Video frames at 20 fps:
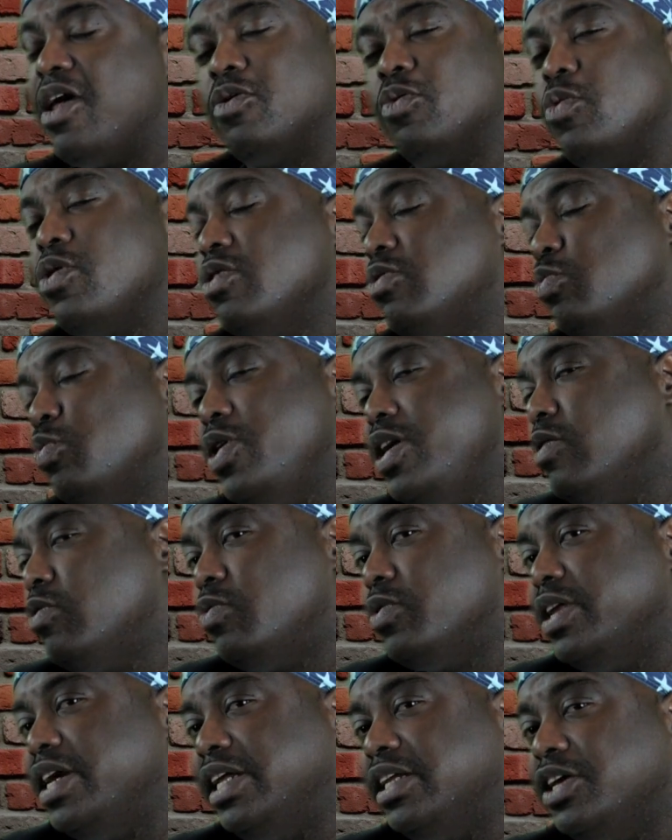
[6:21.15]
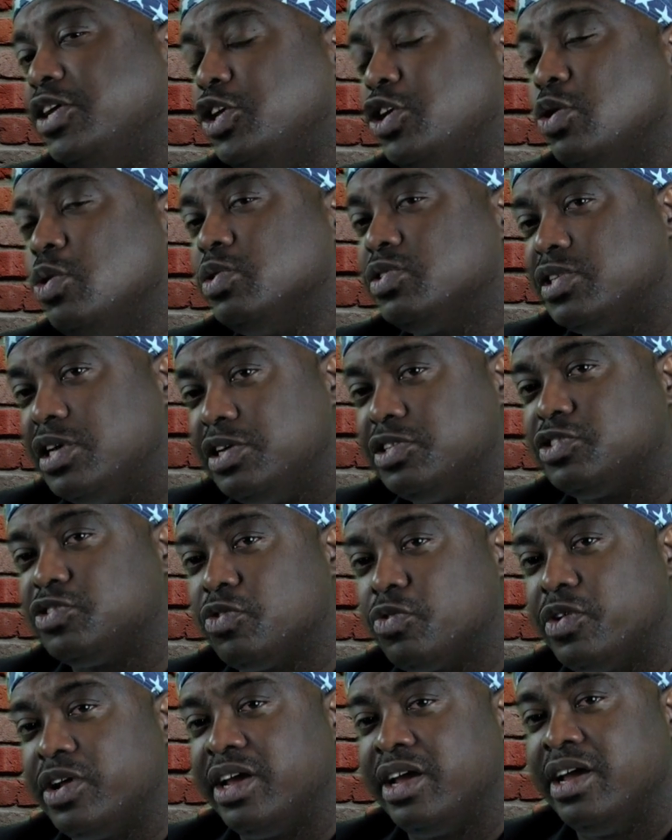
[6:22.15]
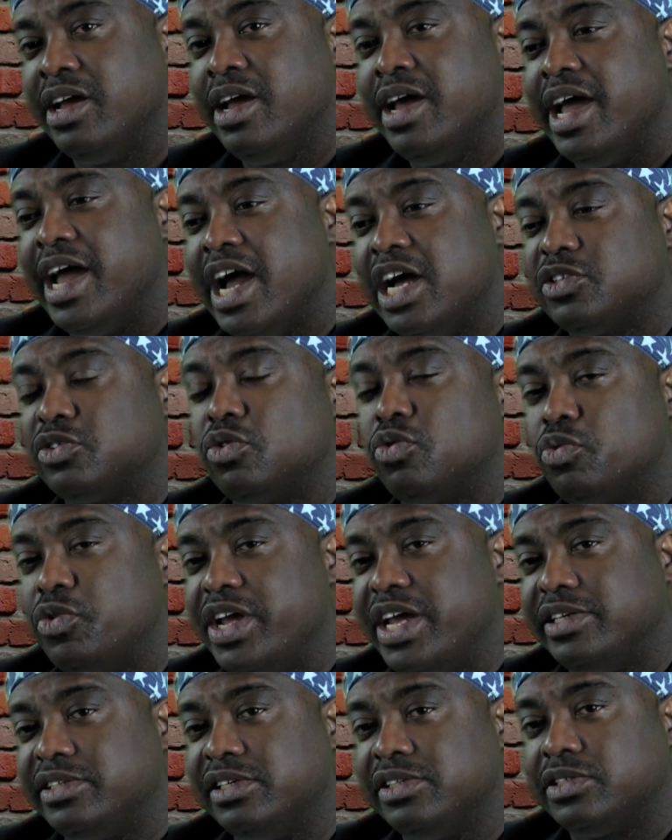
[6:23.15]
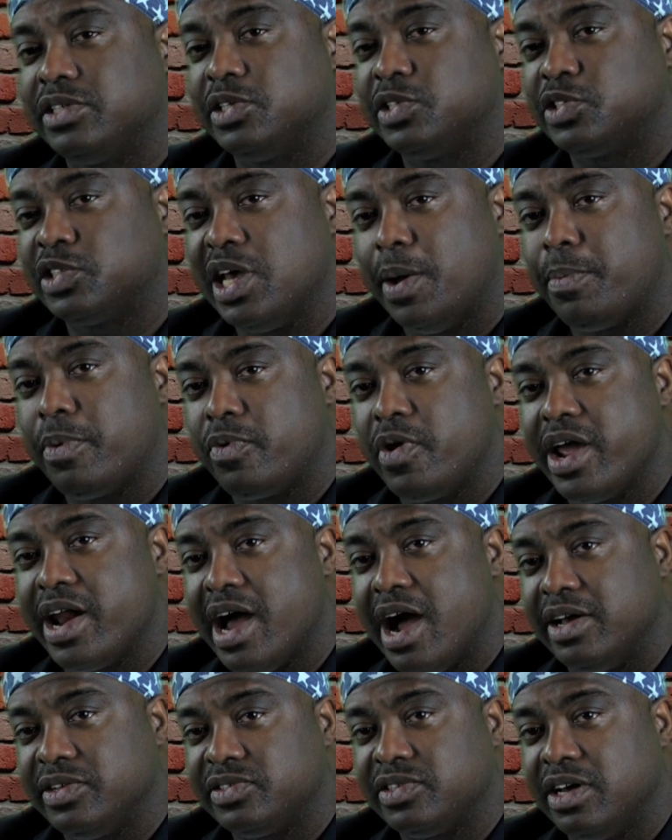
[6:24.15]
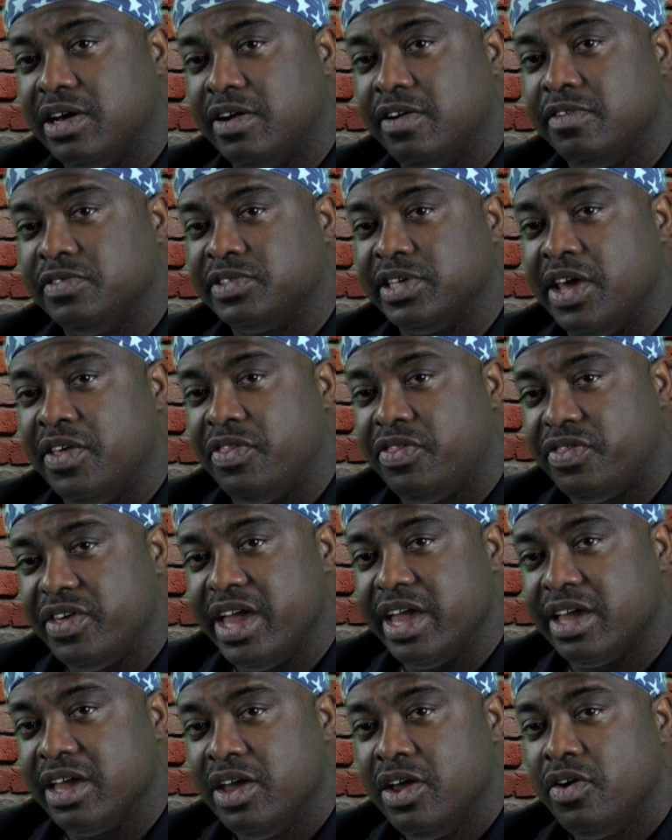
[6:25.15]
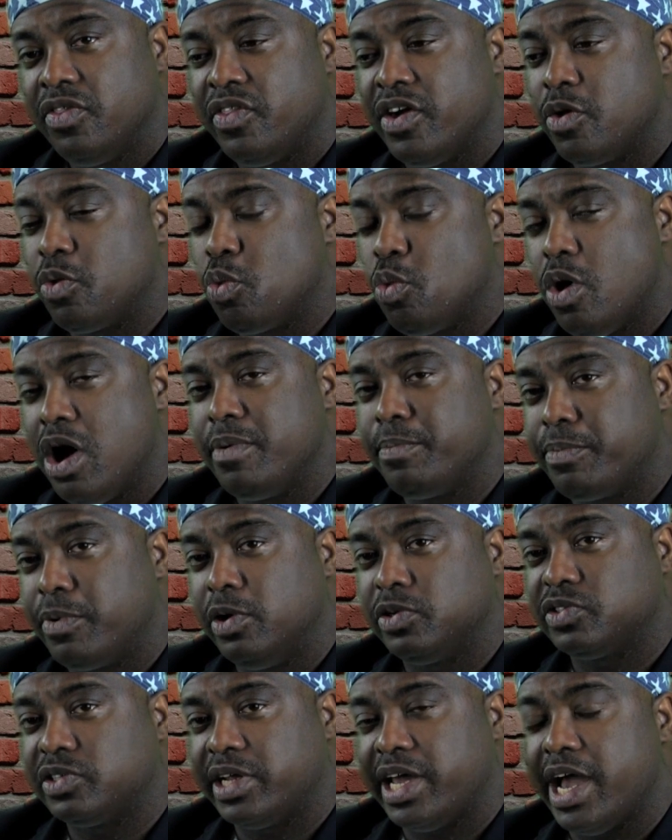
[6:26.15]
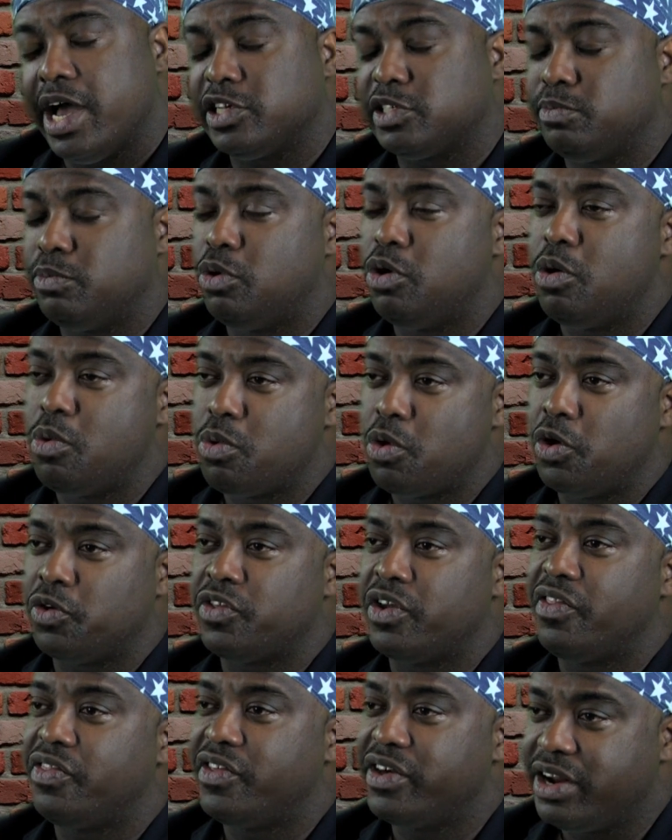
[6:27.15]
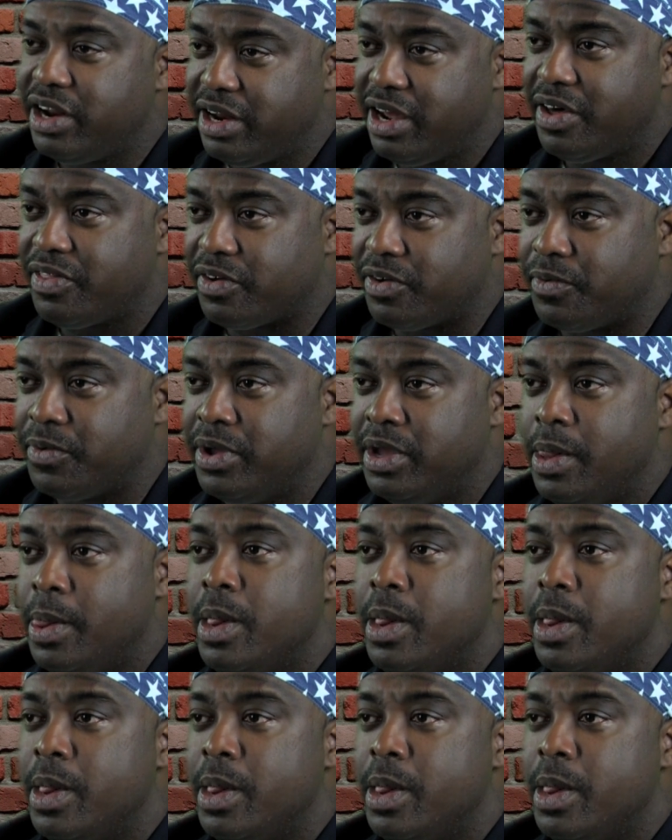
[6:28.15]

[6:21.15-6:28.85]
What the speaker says: We don't need to use history as a reason to separate ourselves and think that one person has more worth than another.